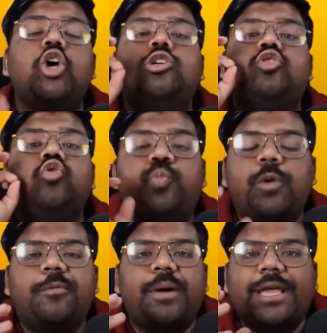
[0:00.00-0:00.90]

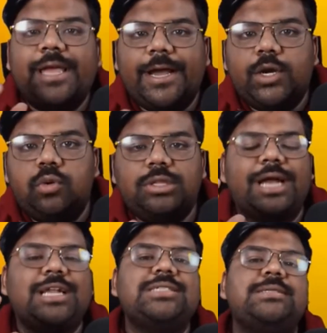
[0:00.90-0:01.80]
superb AI tool
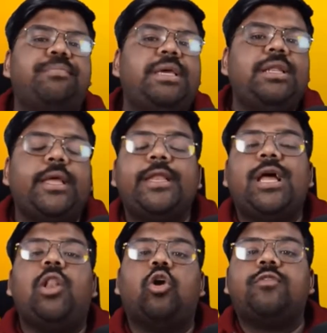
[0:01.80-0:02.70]
that has been in
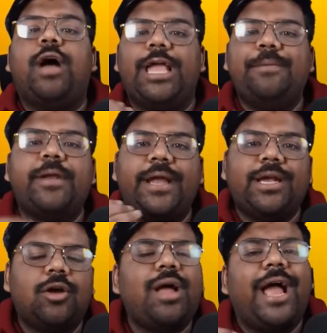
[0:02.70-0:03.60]
a lot of hype right
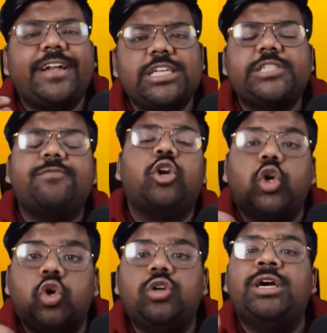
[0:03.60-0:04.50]
now, and it is for
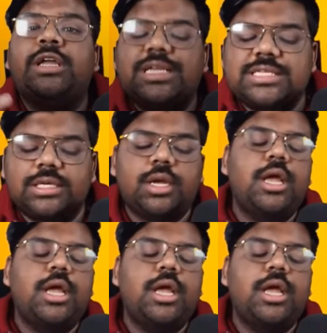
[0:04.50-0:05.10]
good reason,